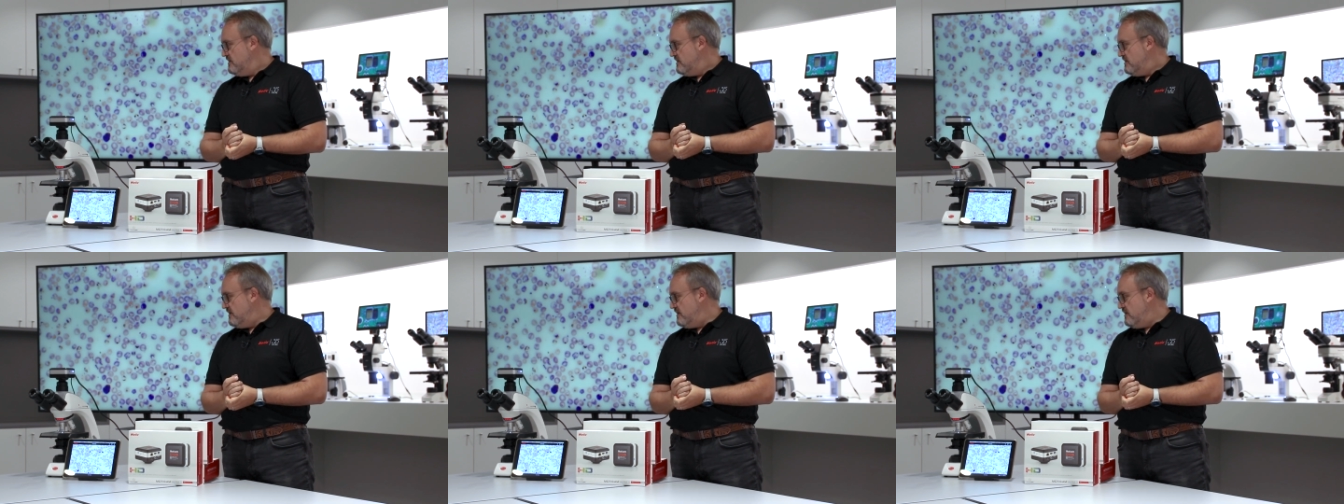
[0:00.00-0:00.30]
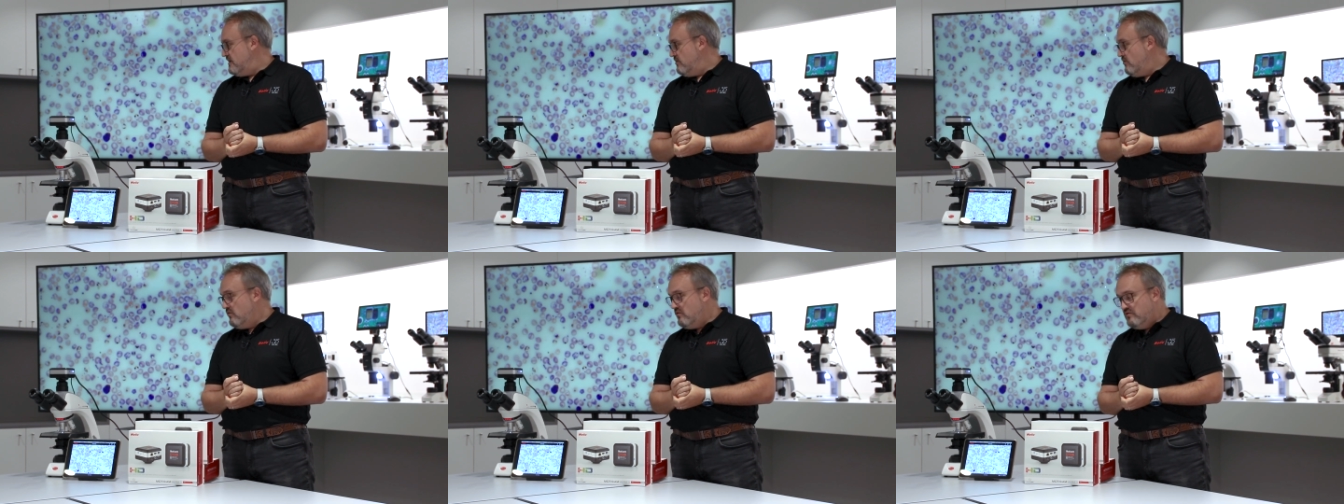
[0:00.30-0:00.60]

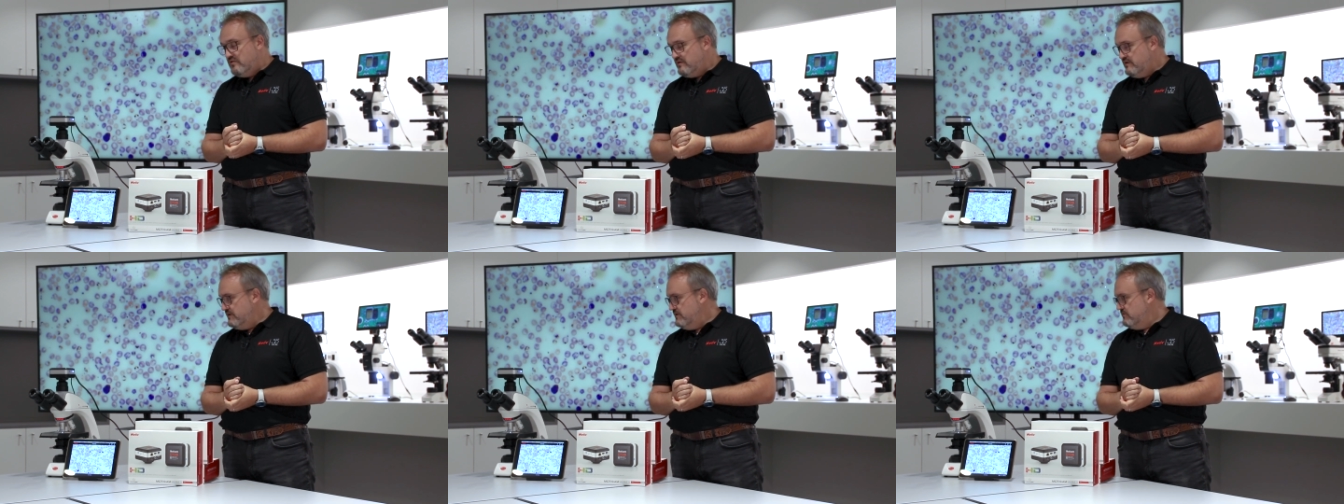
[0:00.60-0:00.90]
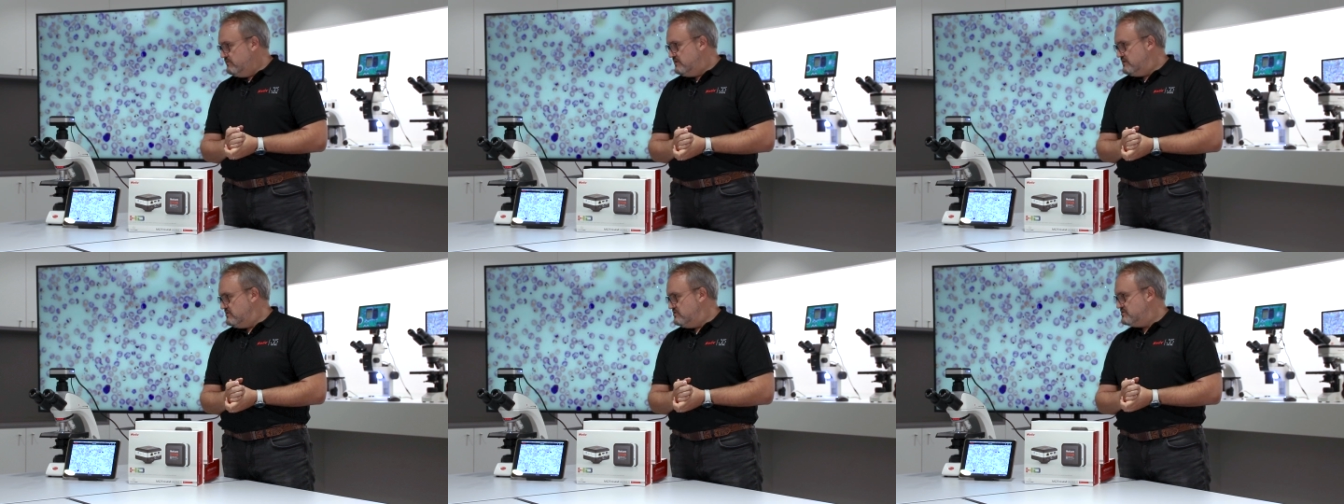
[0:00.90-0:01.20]
uh, or
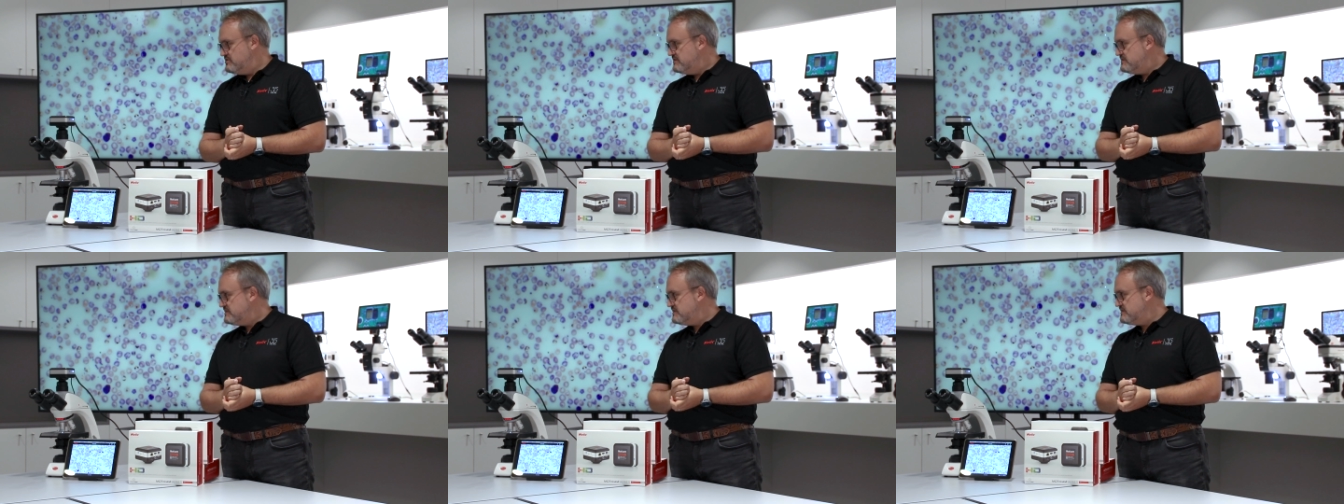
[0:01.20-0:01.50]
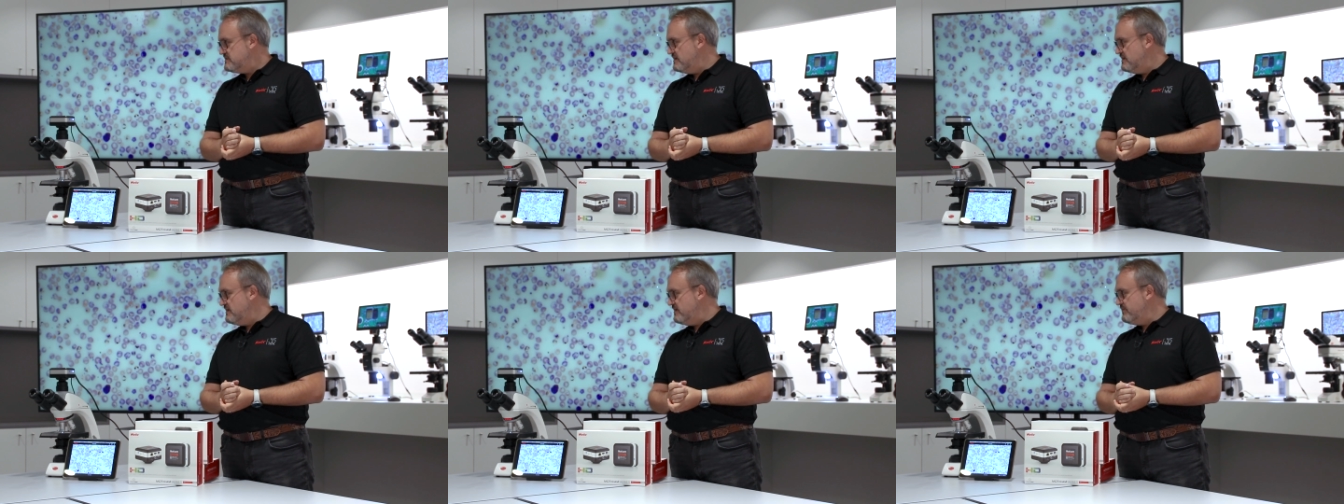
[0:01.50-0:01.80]
you can
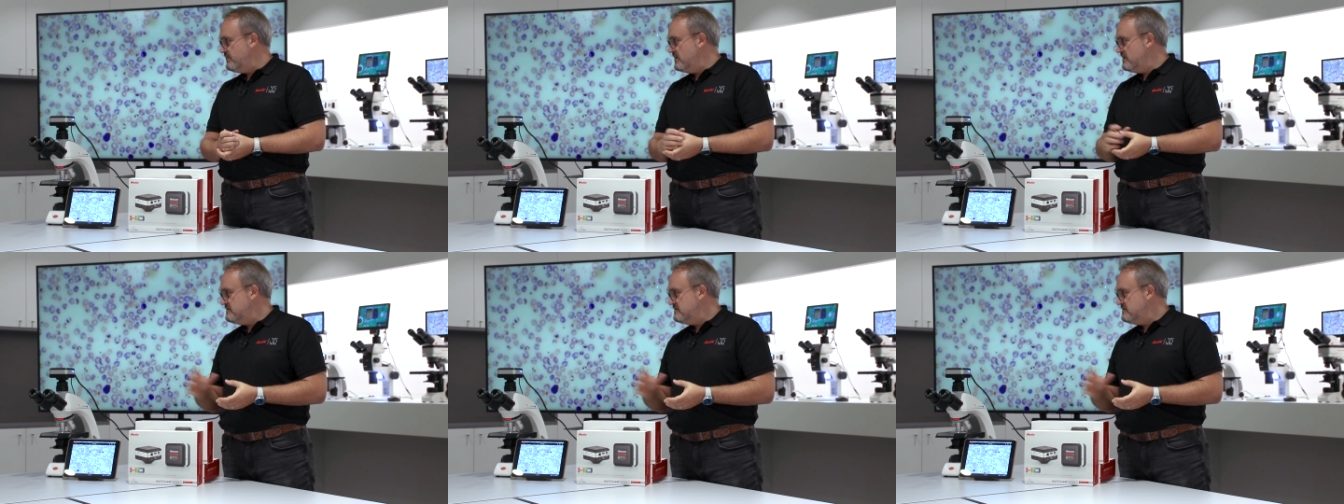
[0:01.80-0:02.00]
just um,